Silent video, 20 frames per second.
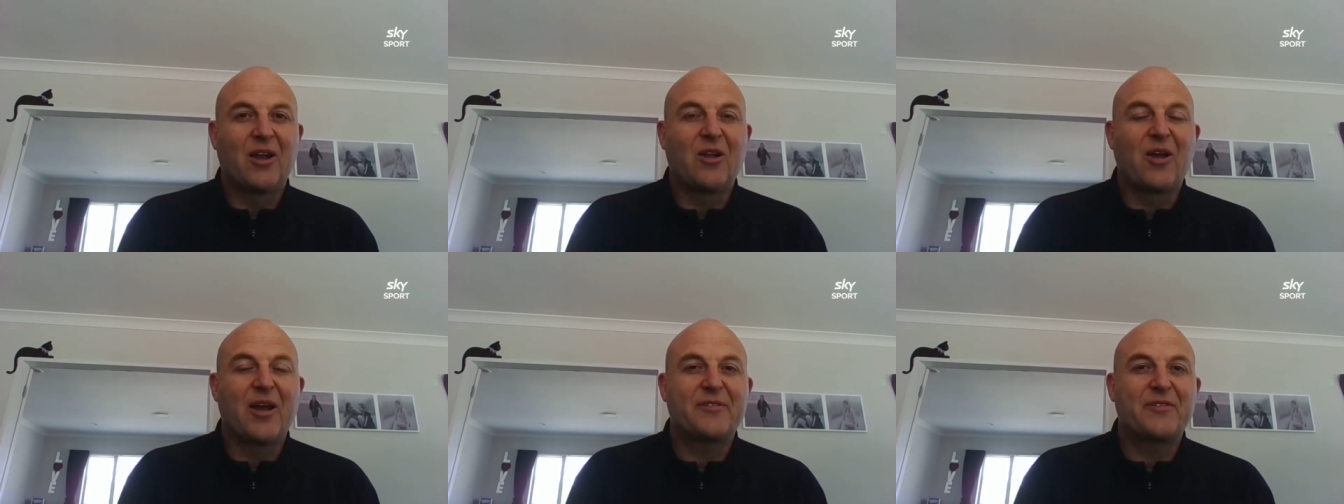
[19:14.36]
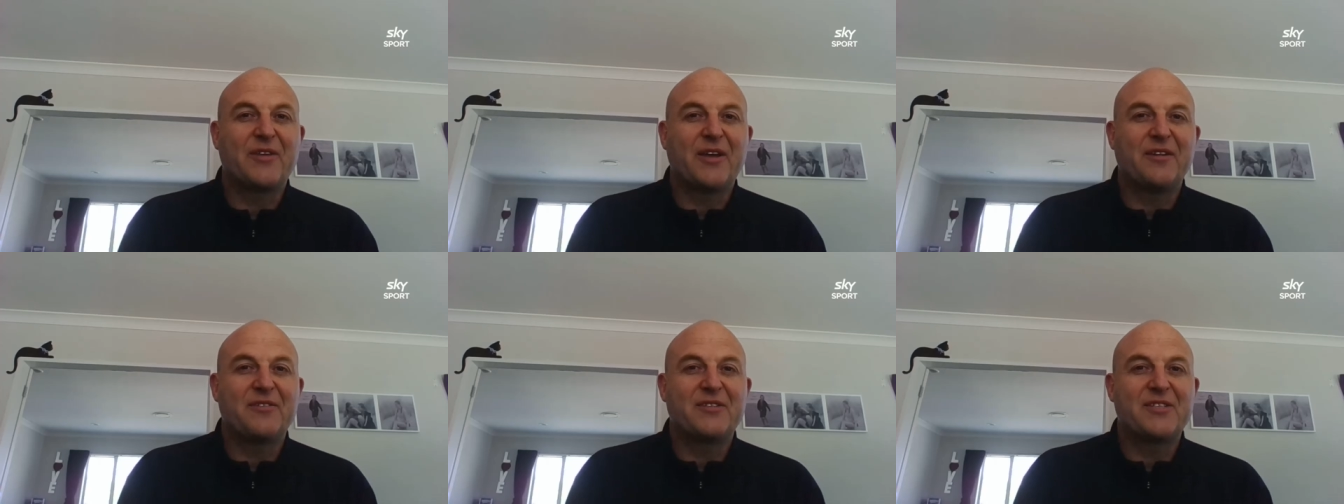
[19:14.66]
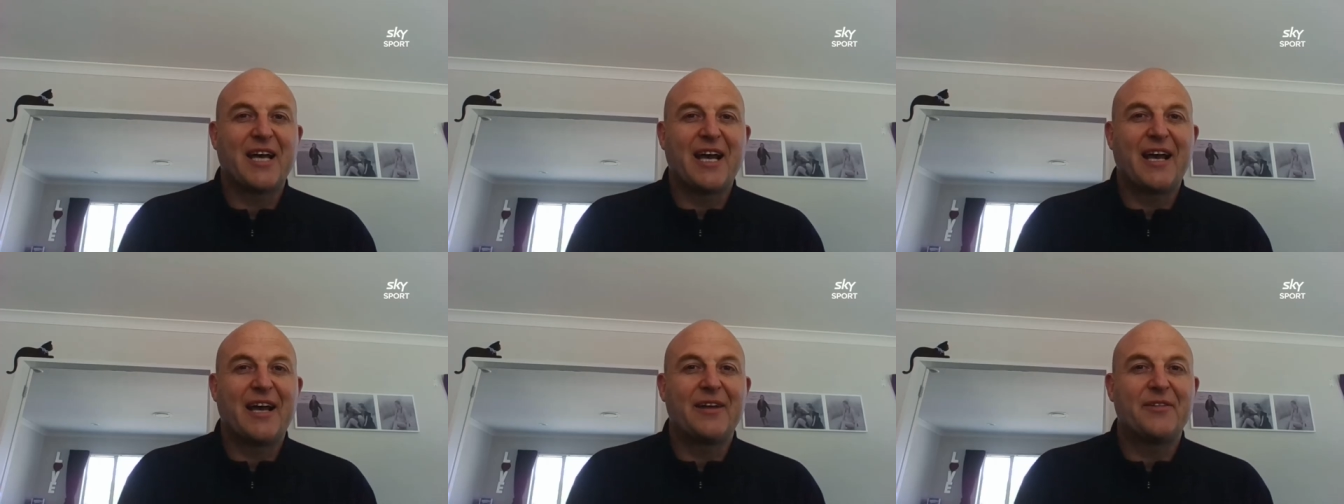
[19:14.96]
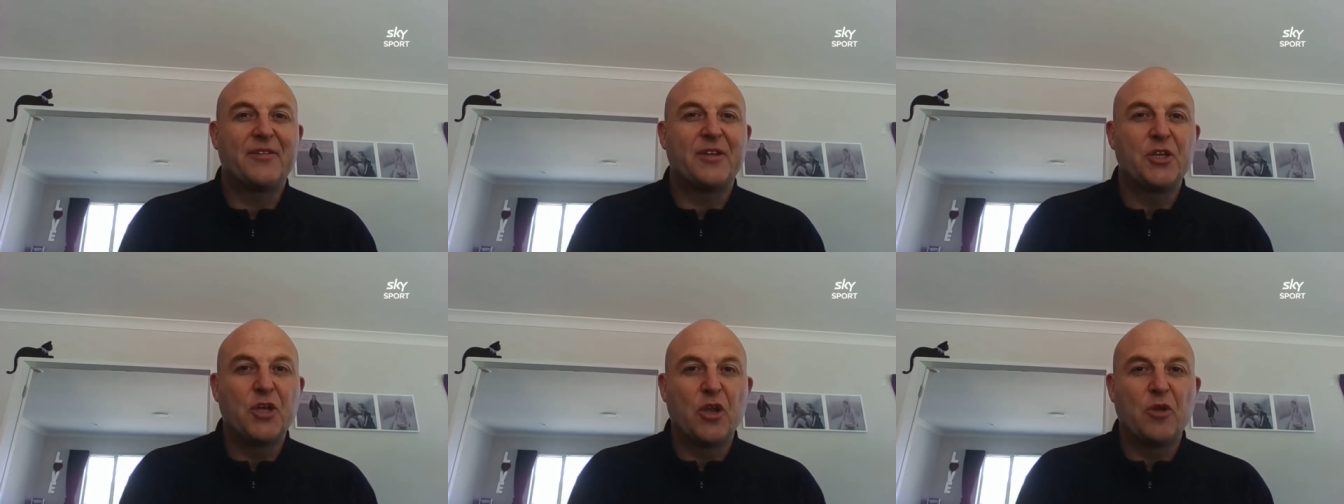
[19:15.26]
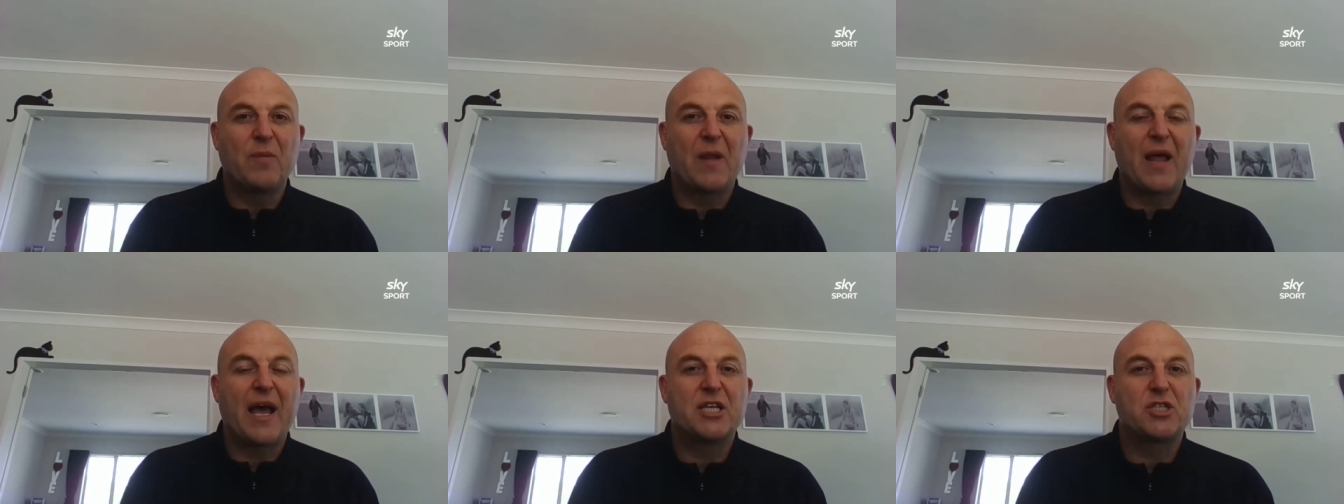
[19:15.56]
I like that uh, the
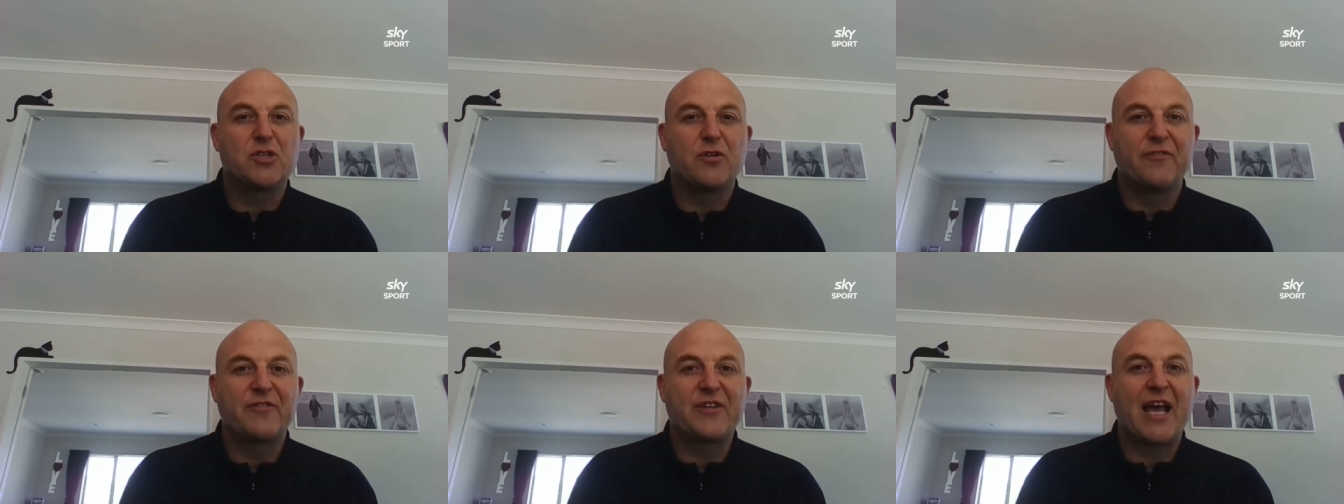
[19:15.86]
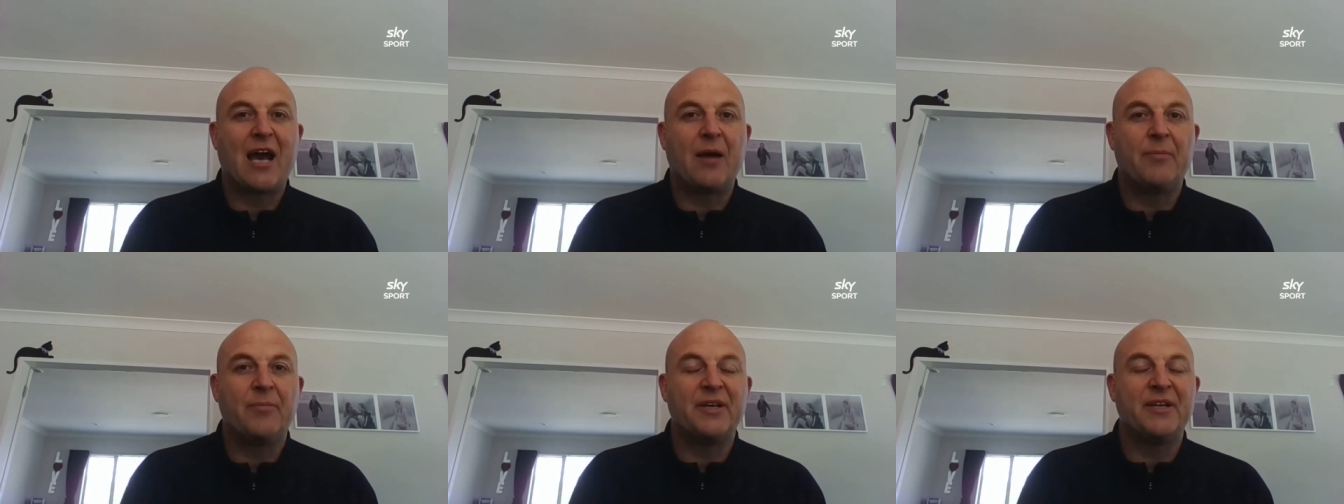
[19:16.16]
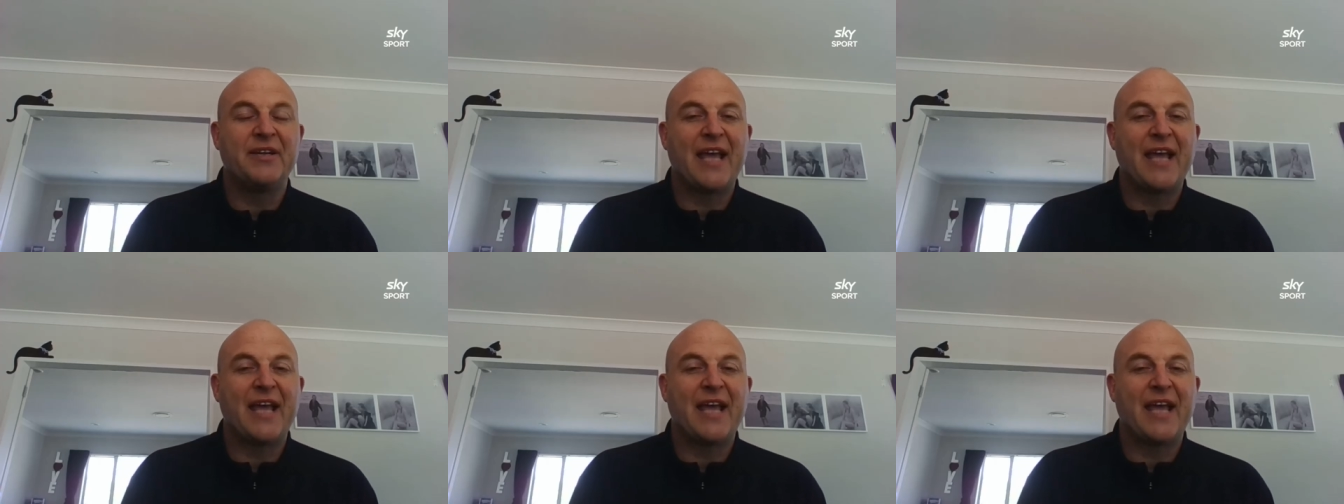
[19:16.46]
new players who have come